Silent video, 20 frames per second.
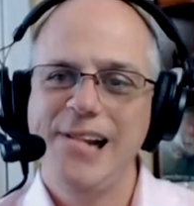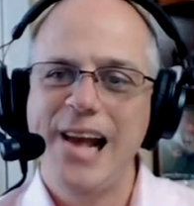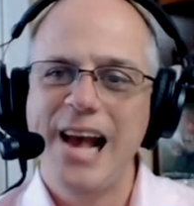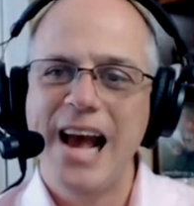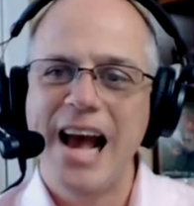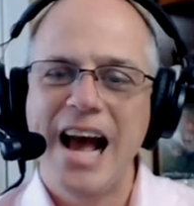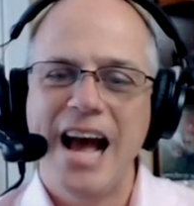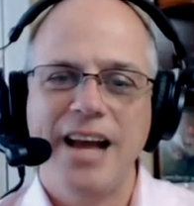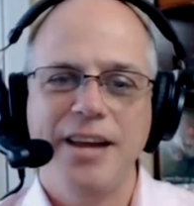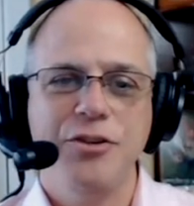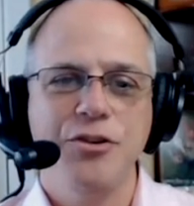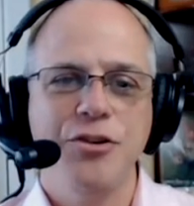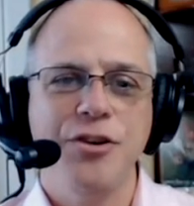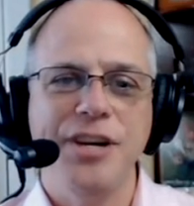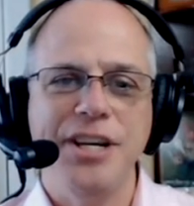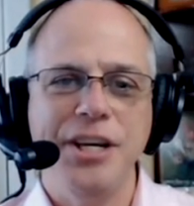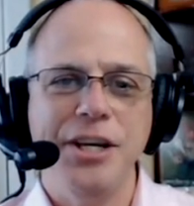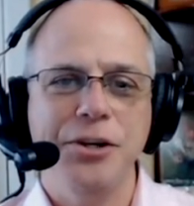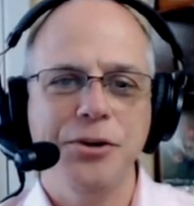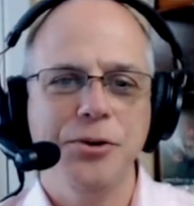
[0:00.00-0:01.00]
Yeah,
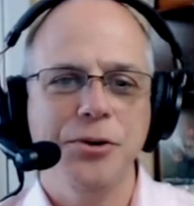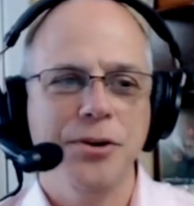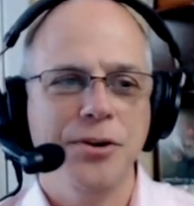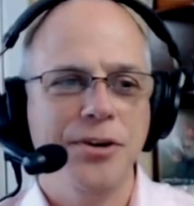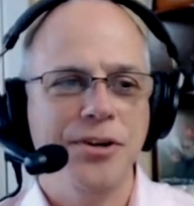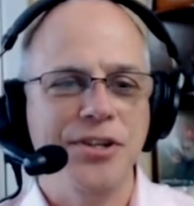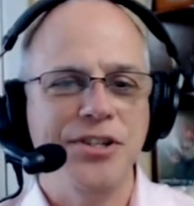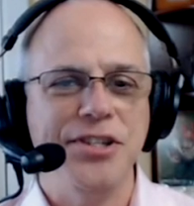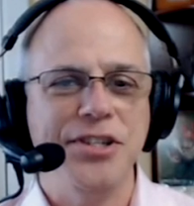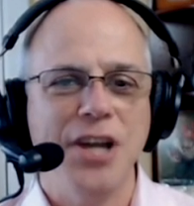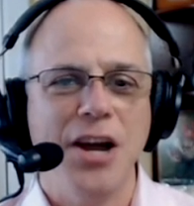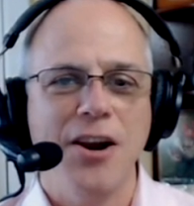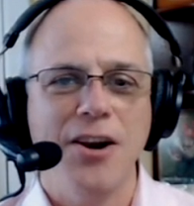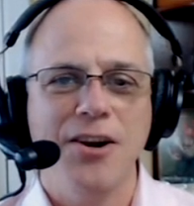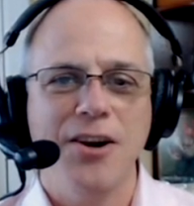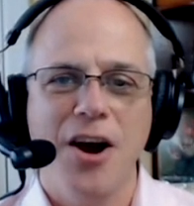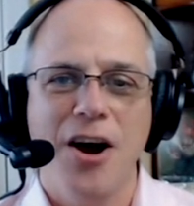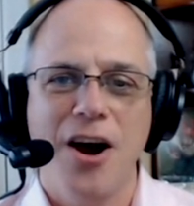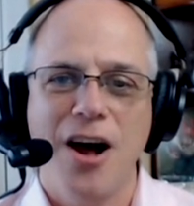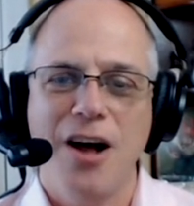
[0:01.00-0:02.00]
creaky doors,
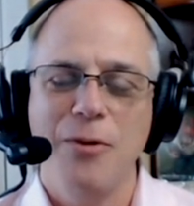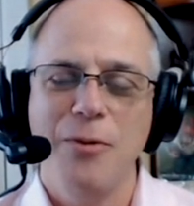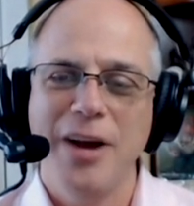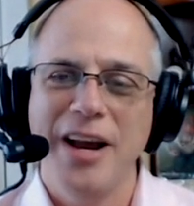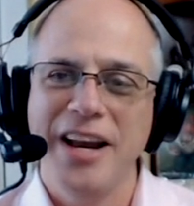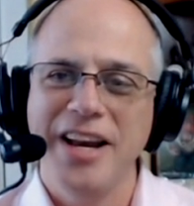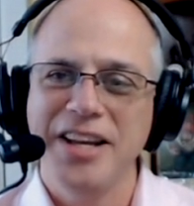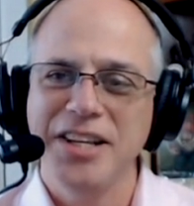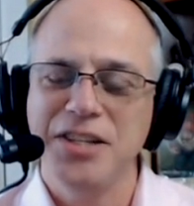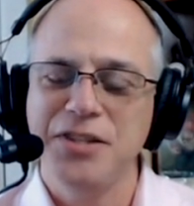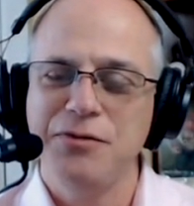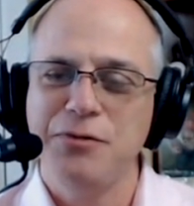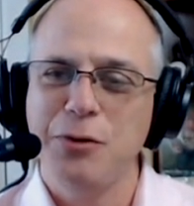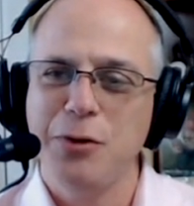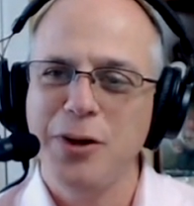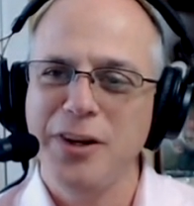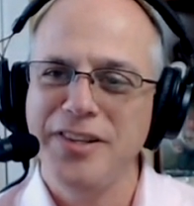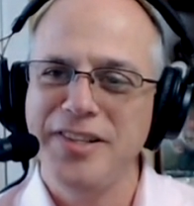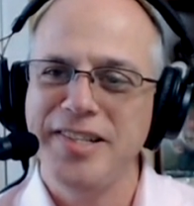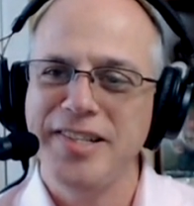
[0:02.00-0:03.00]
dark hallways,
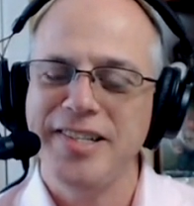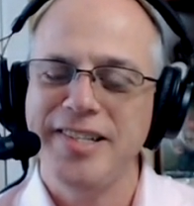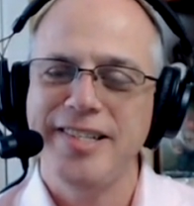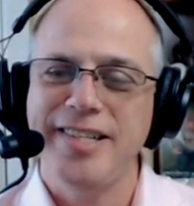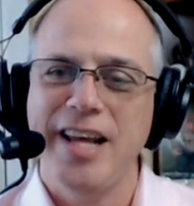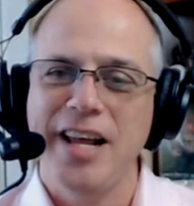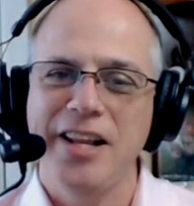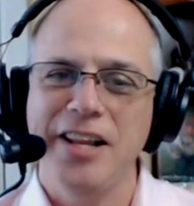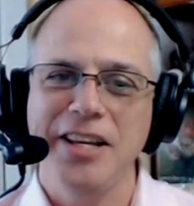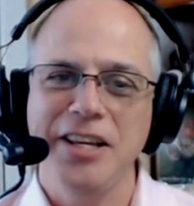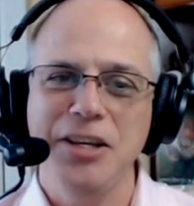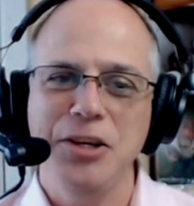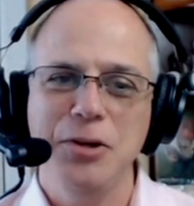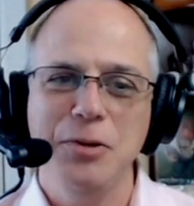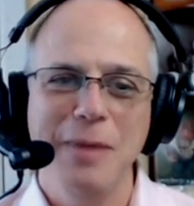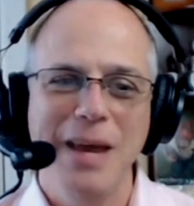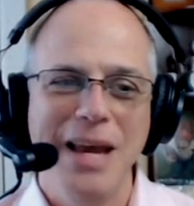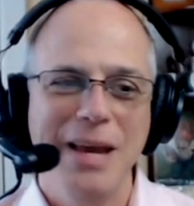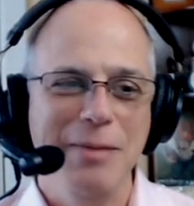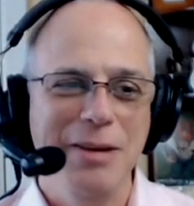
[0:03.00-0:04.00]
voices telling
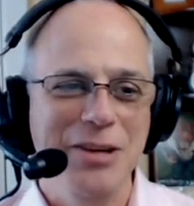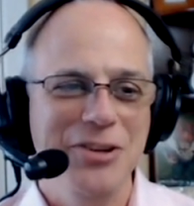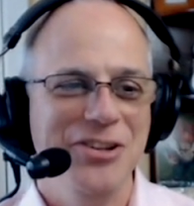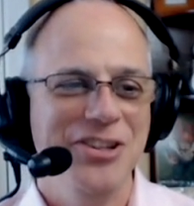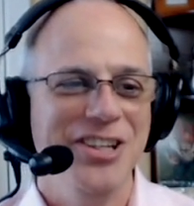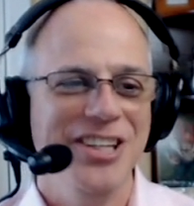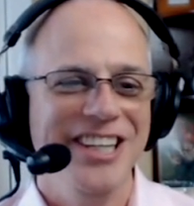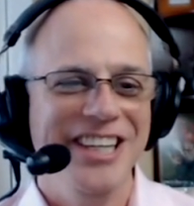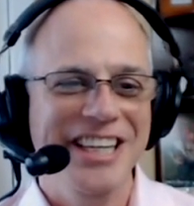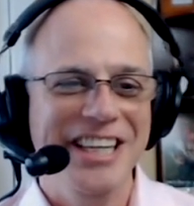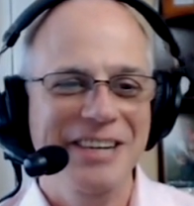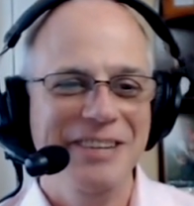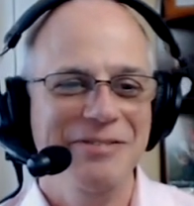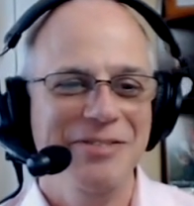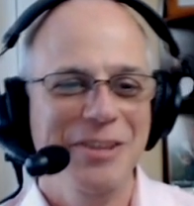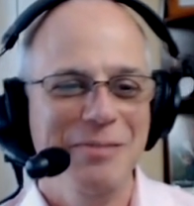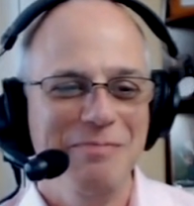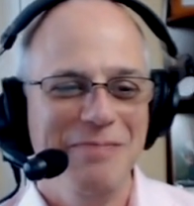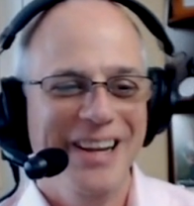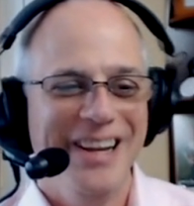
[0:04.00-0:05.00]
you maybe you should
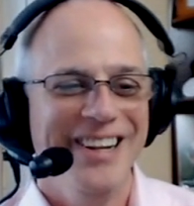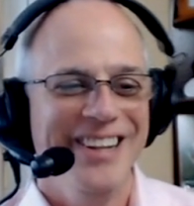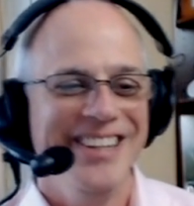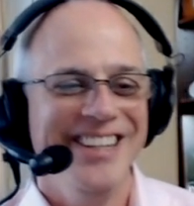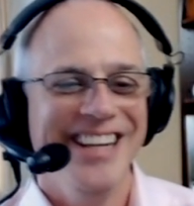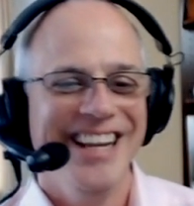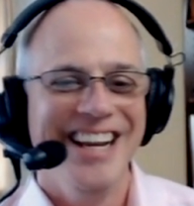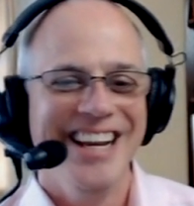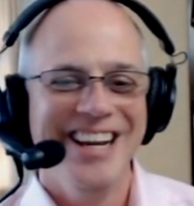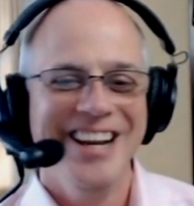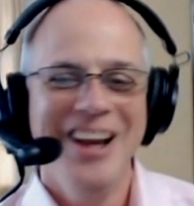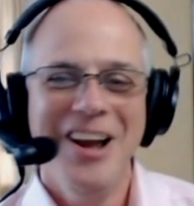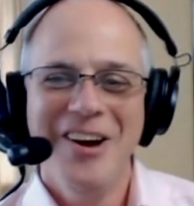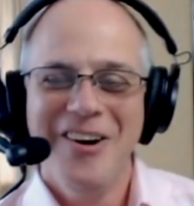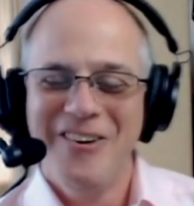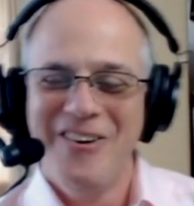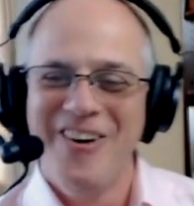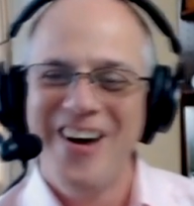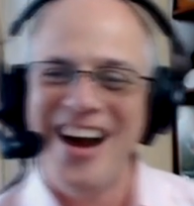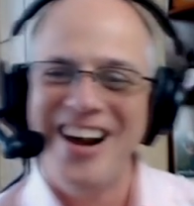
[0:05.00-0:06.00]
leave the building.
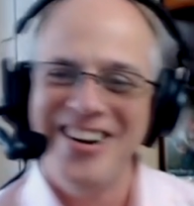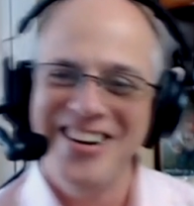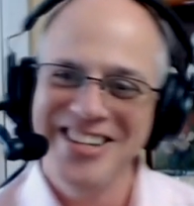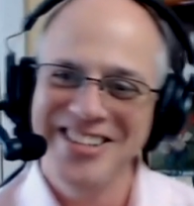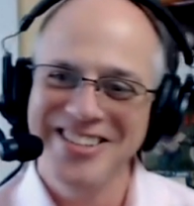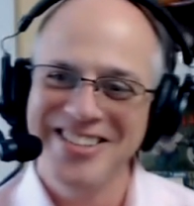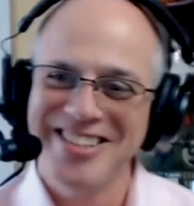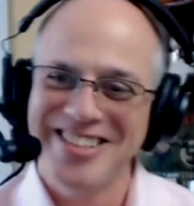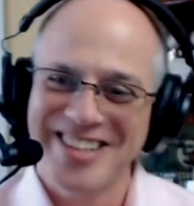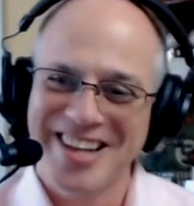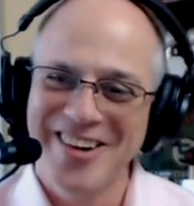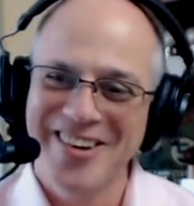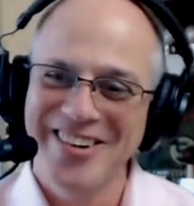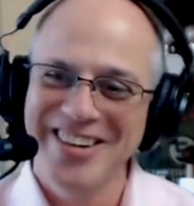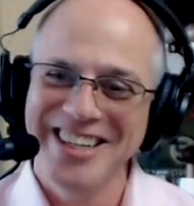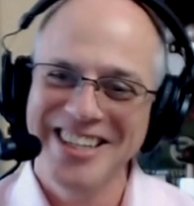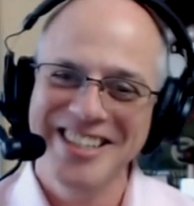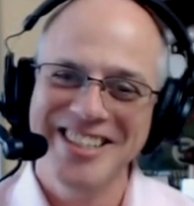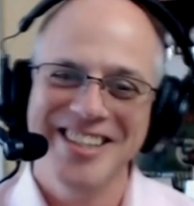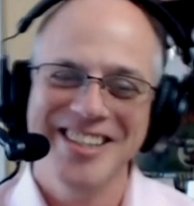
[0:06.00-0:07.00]
Why are you
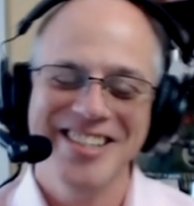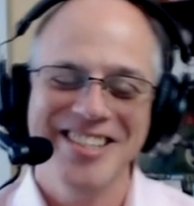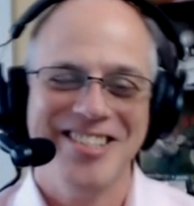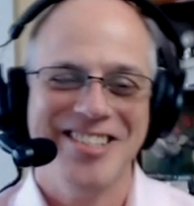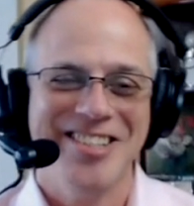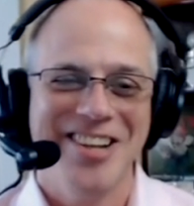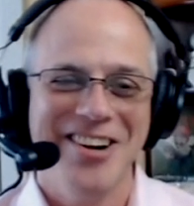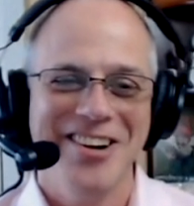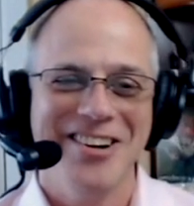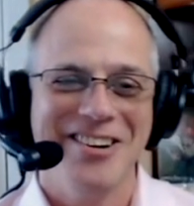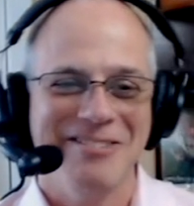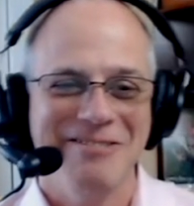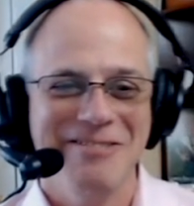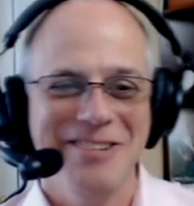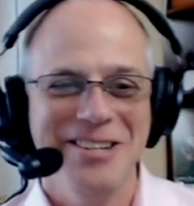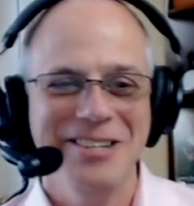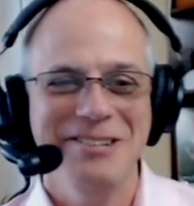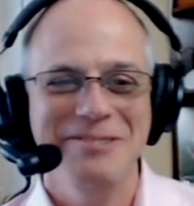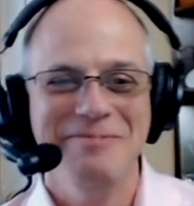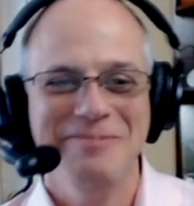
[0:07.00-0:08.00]
going into this dark
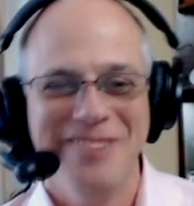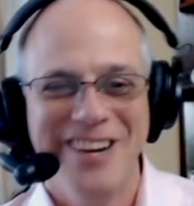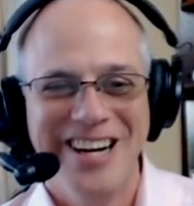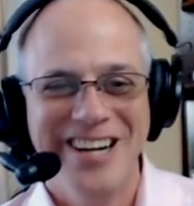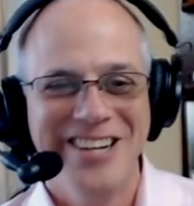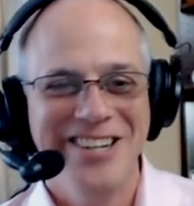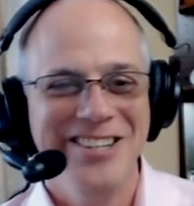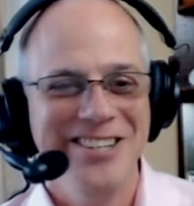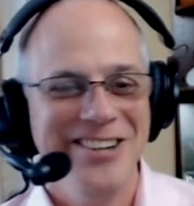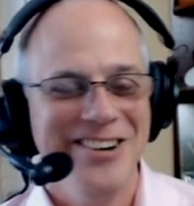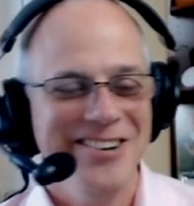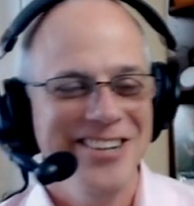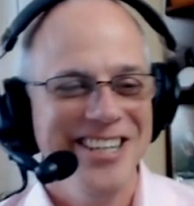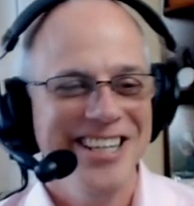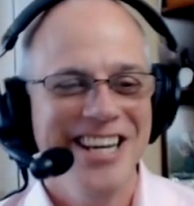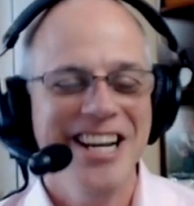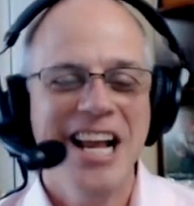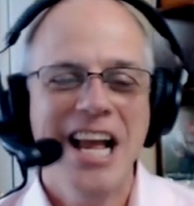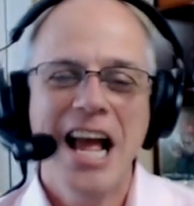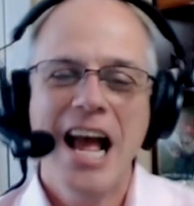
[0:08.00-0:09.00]
room? Why are you
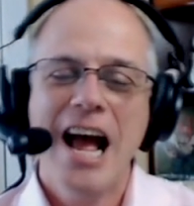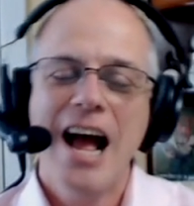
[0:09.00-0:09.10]
going?